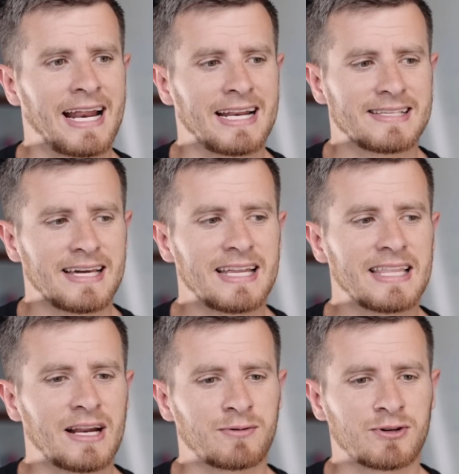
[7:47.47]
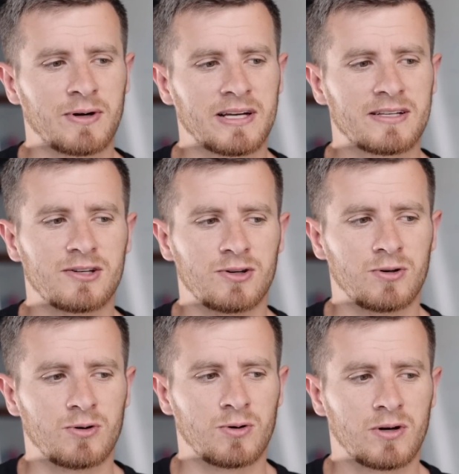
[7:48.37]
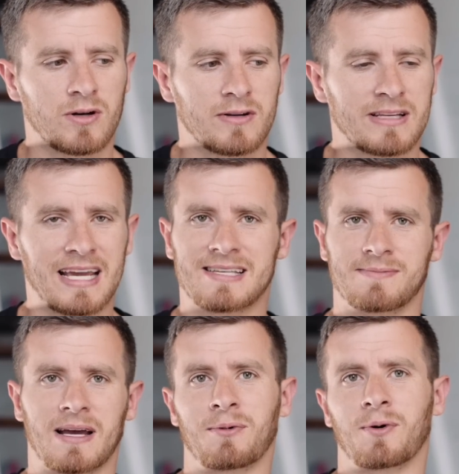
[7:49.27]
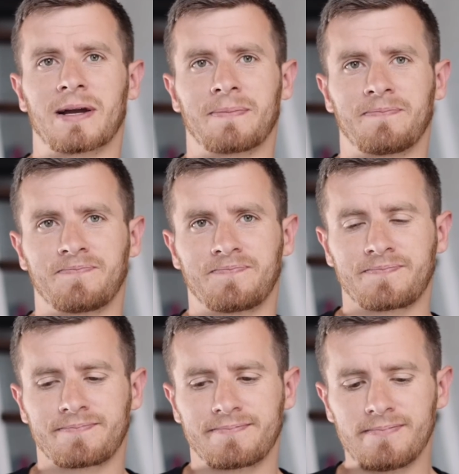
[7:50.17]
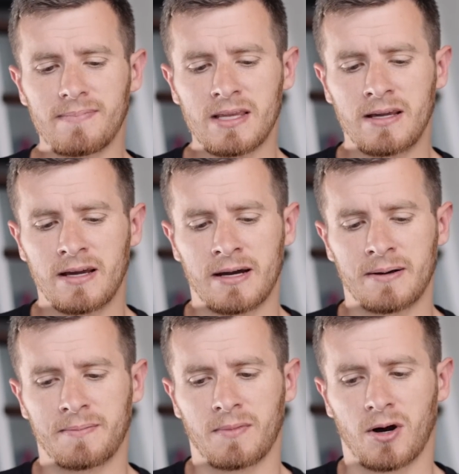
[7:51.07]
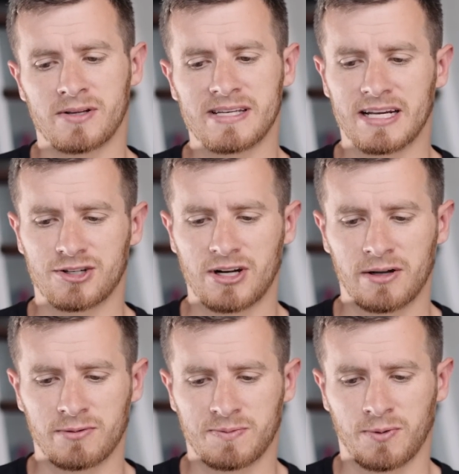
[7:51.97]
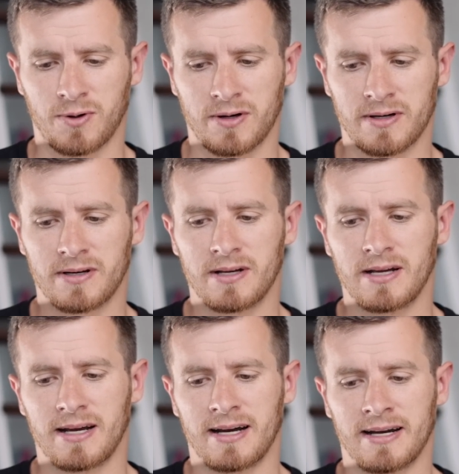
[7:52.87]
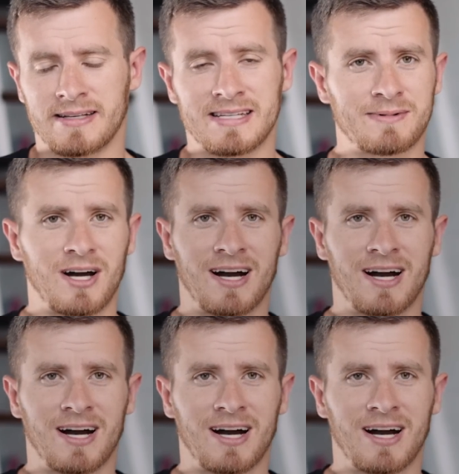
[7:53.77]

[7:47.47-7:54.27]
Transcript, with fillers: And I decided that I was going to take some time away. Um, our second child was born, uh, his name's